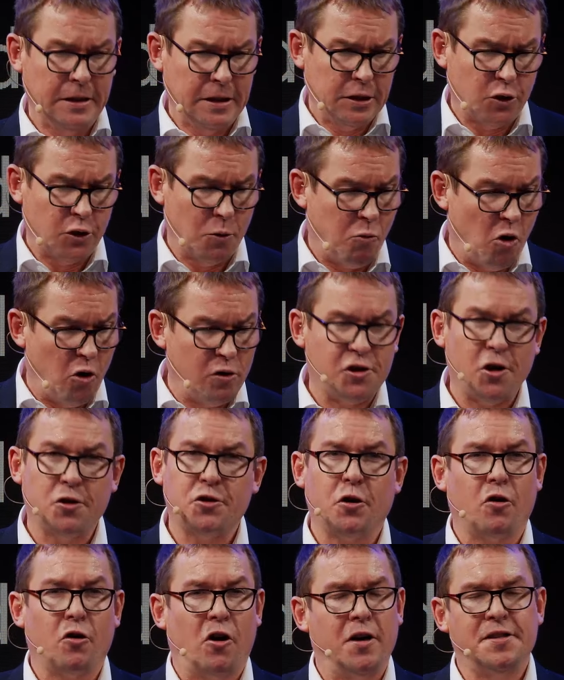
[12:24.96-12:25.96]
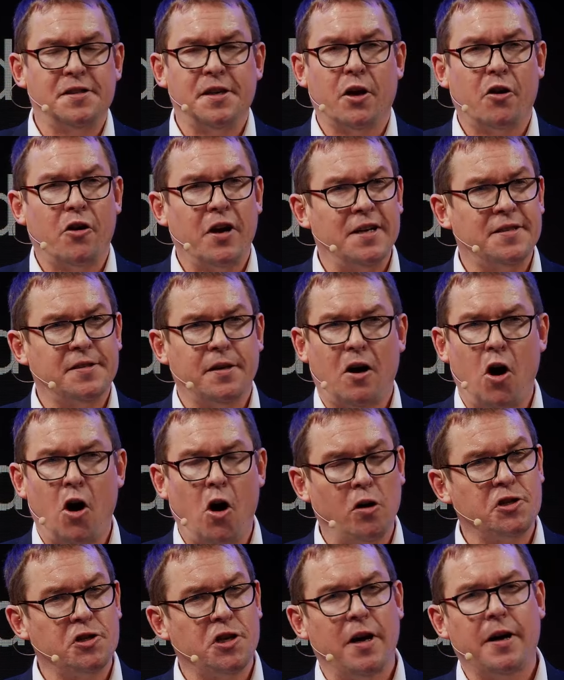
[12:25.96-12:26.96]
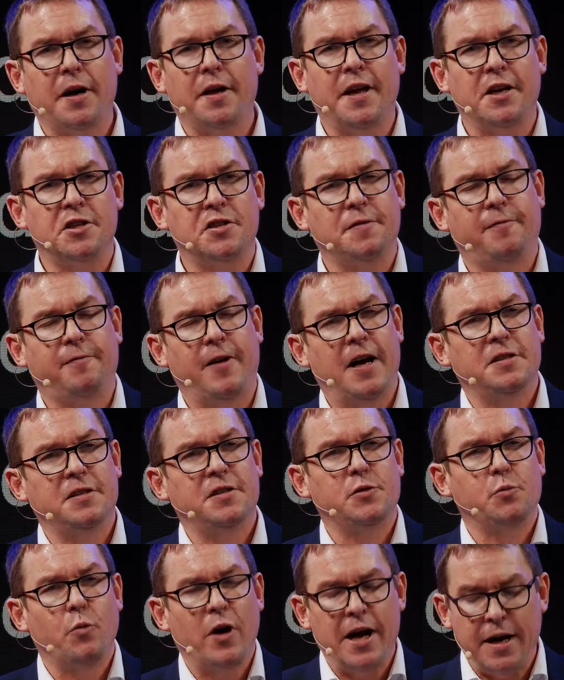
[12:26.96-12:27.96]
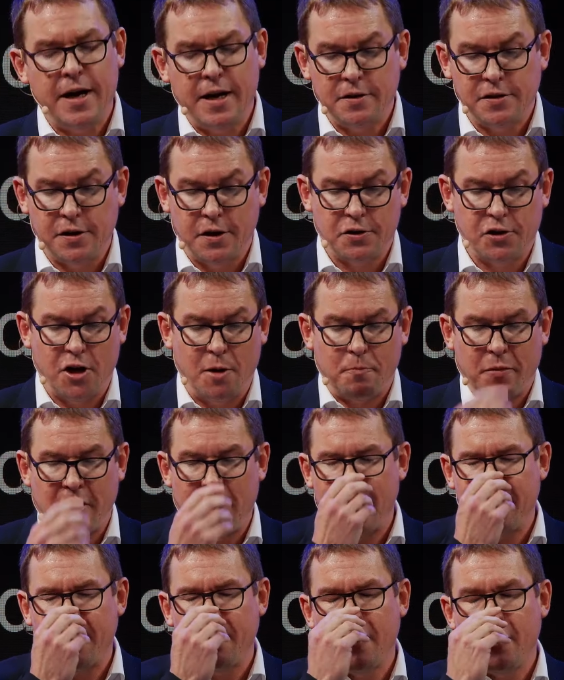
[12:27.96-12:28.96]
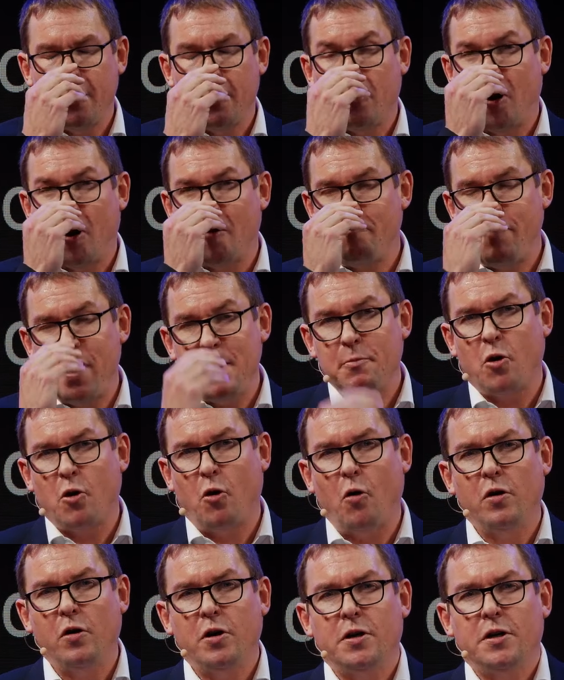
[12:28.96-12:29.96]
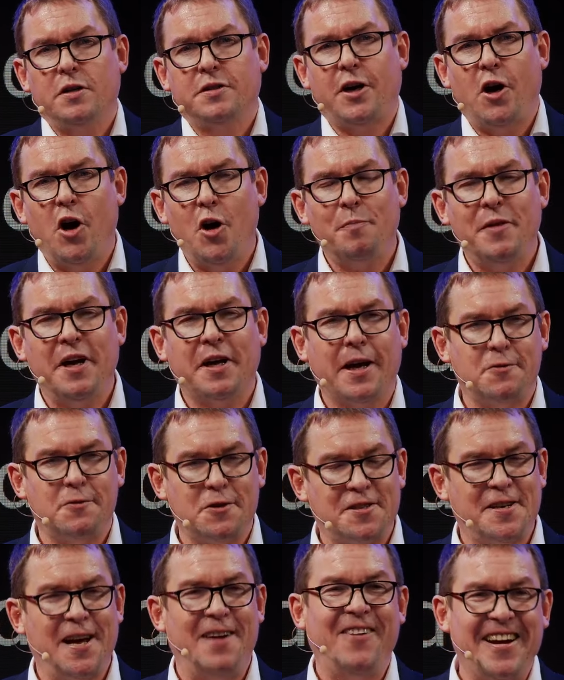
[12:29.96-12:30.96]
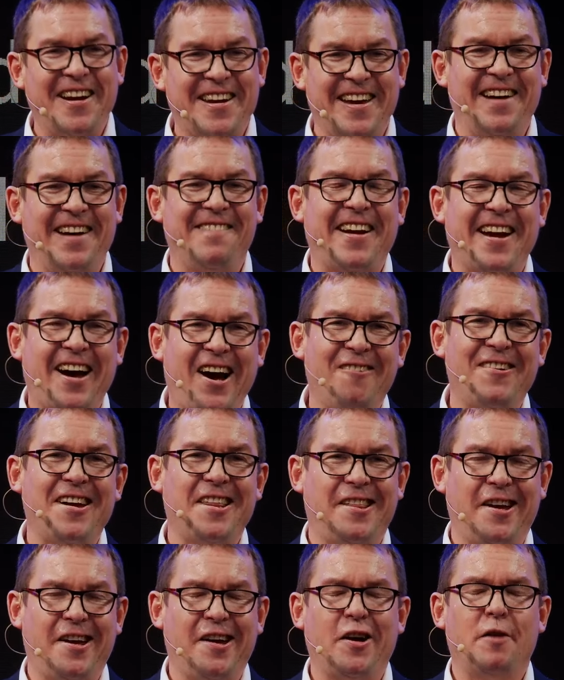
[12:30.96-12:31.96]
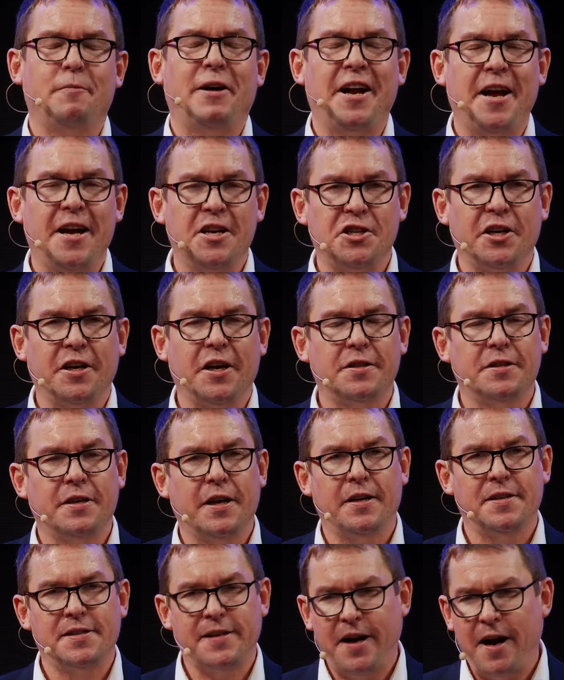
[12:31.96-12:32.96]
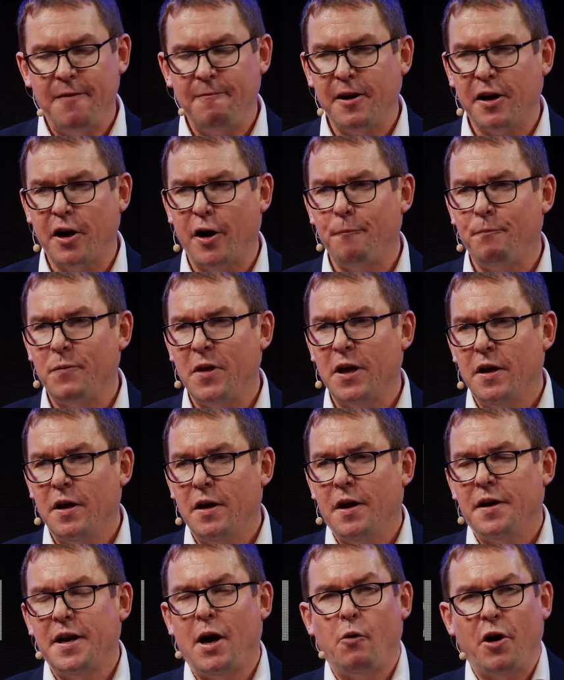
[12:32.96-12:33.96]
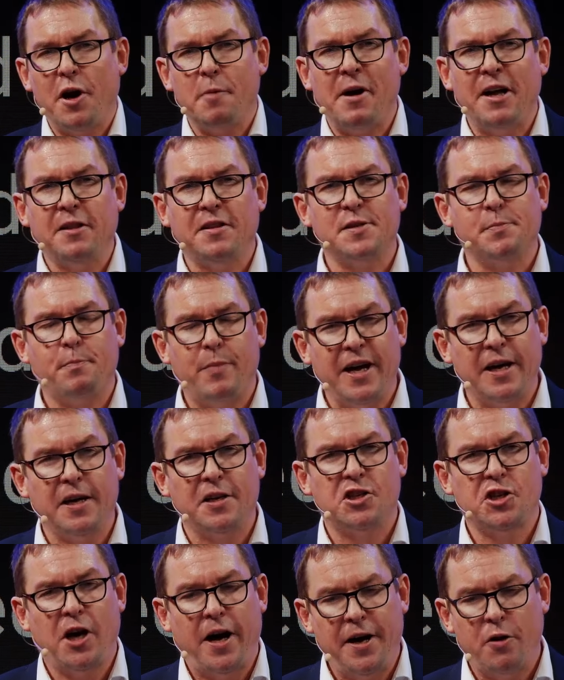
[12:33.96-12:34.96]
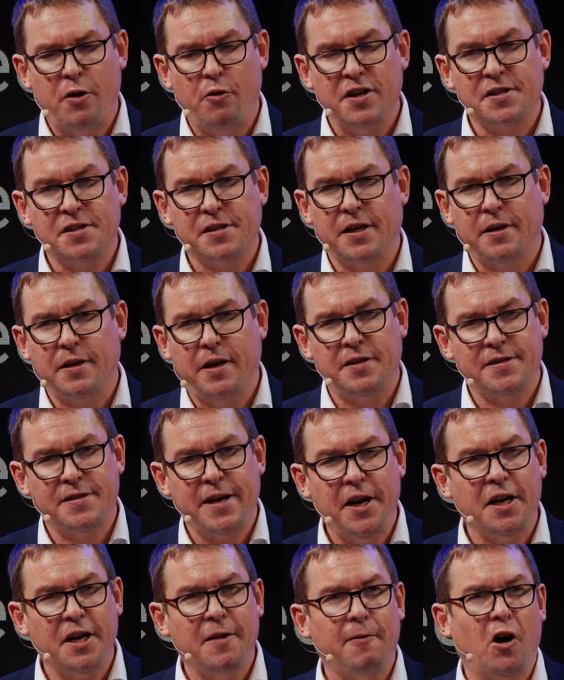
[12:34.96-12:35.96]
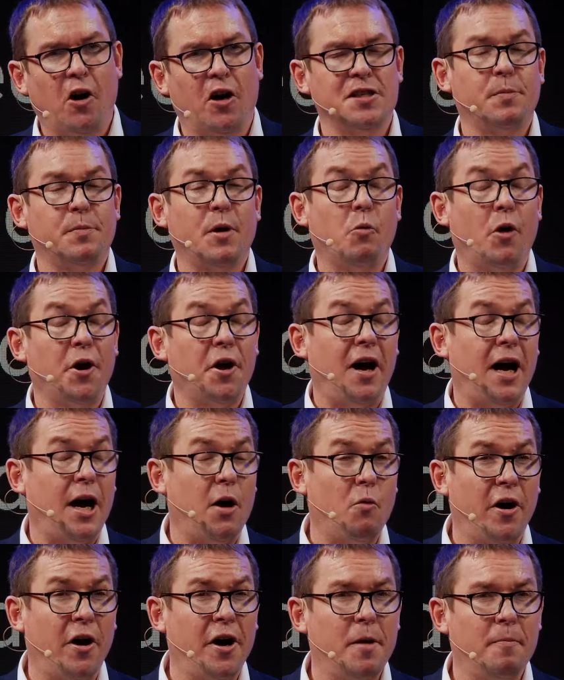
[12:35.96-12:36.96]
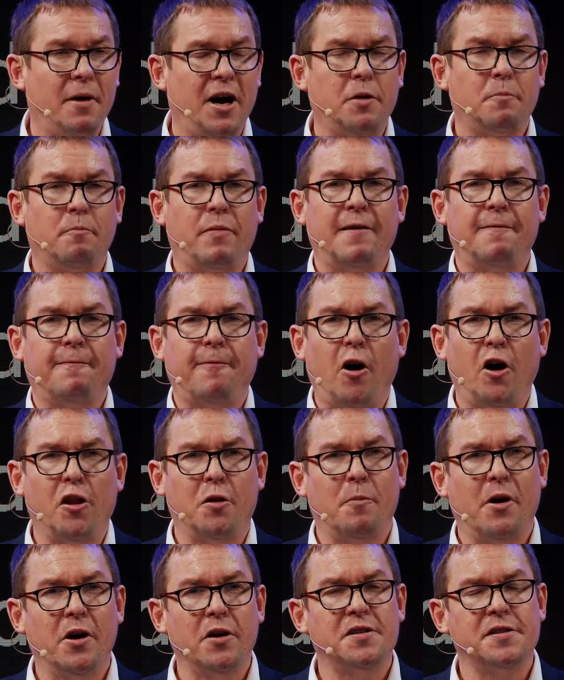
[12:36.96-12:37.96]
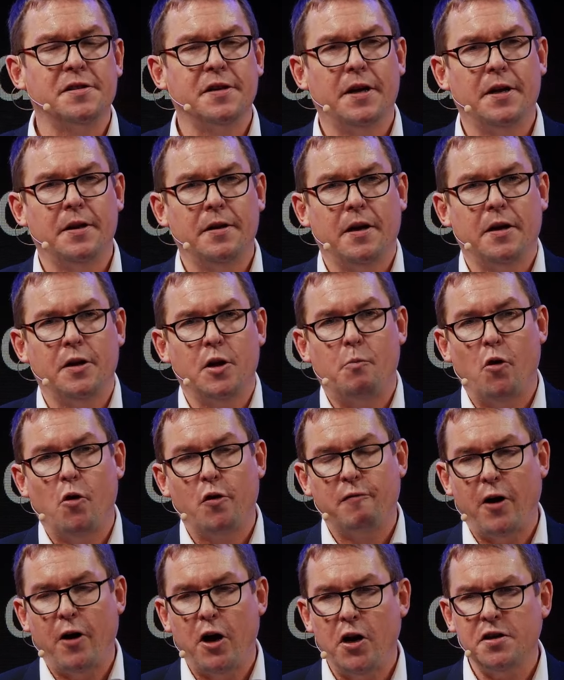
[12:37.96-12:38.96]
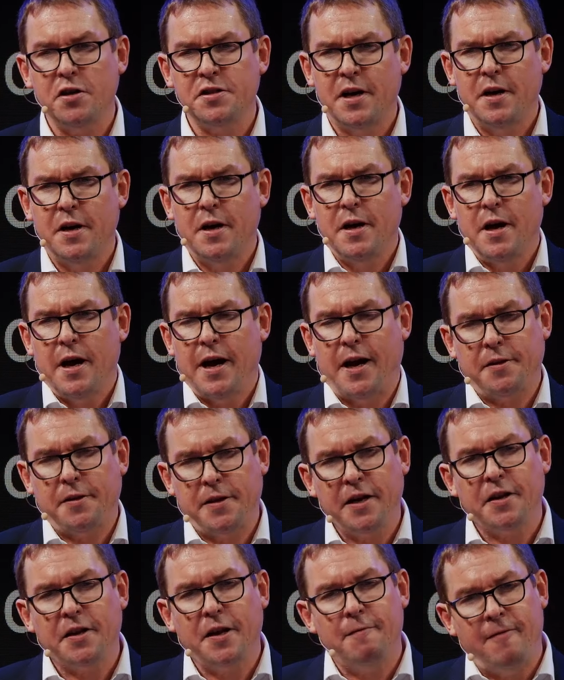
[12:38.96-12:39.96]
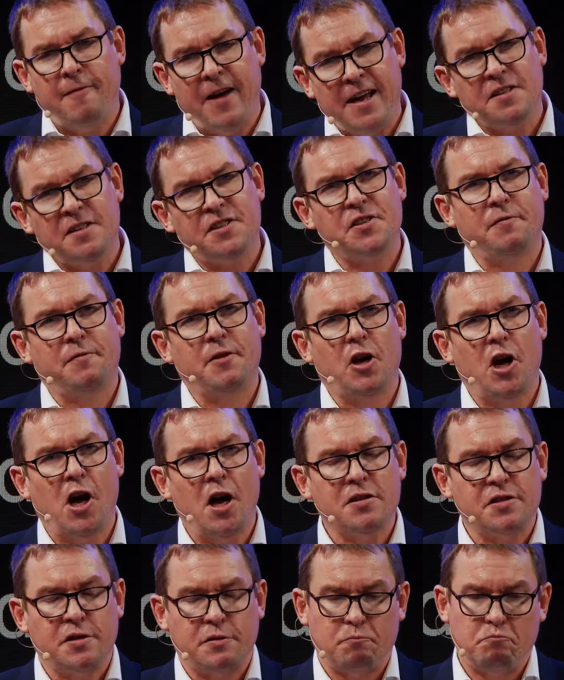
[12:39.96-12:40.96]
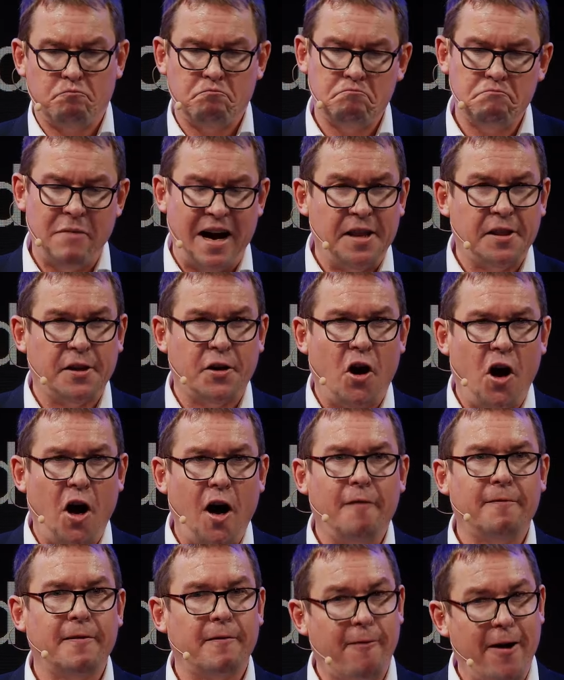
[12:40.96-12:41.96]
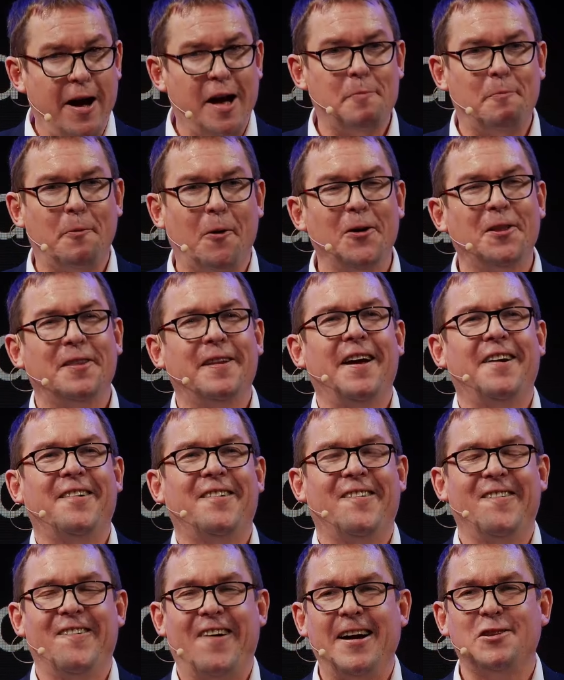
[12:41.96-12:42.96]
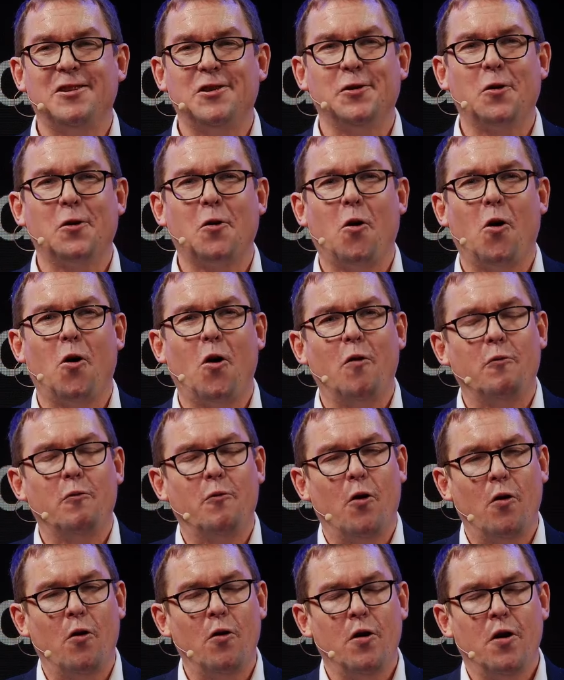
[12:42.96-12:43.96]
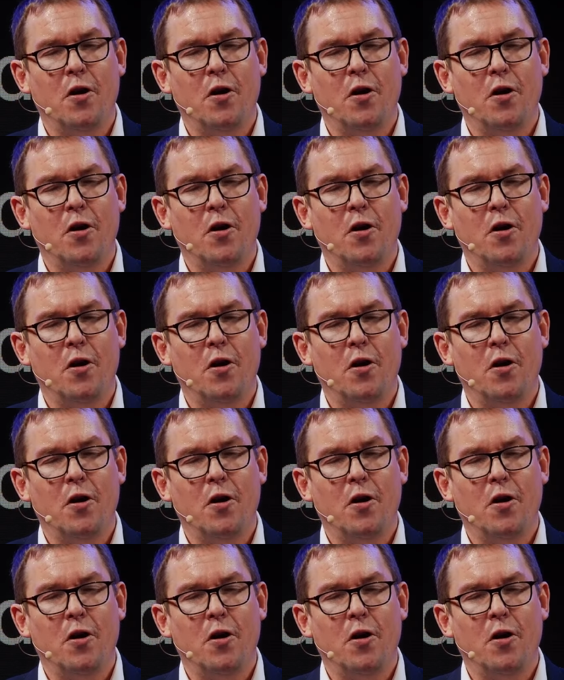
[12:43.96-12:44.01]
the more social grants increase, a whole chunk of that just finds its way into the top line of Pepcore. So I hope that gives you some idea about how we think about hedging it in South Africa. Now, what about this big China risk? It's something, if you ask me, what do I worry about by far the most in the portfolios? And I think the events of the last month and a half have really brought that right to the core for